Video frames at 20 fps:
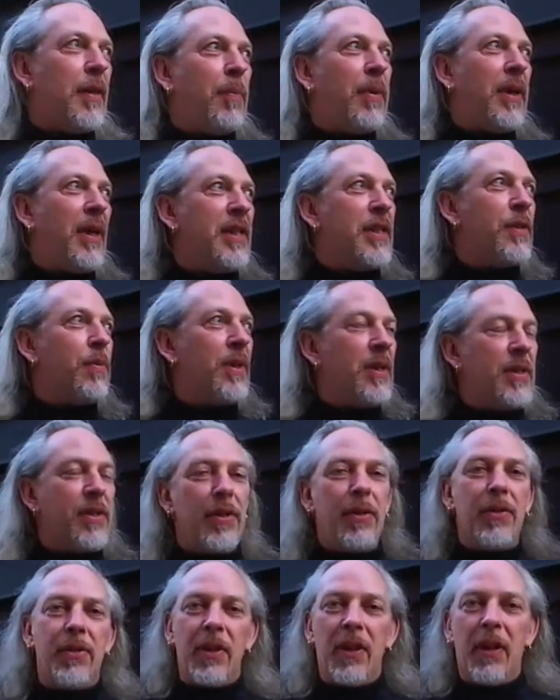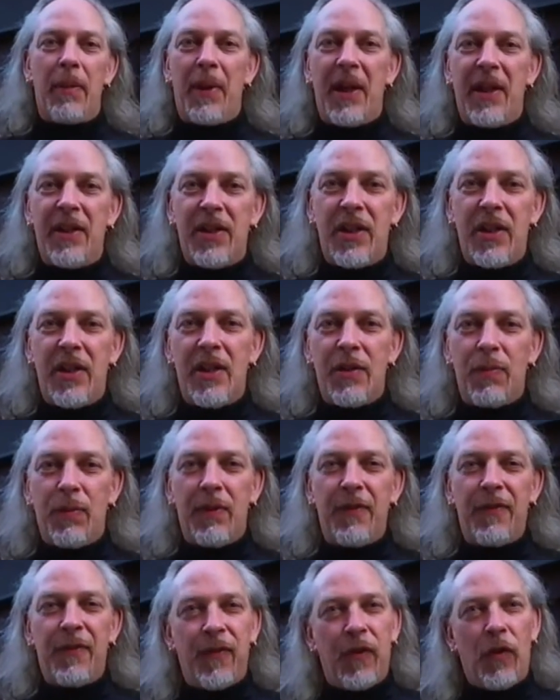place where Siouxsie and the Banshees were
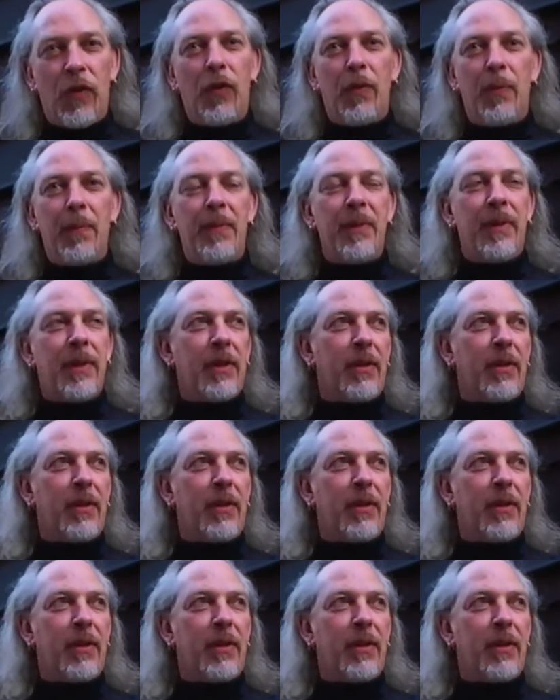formed.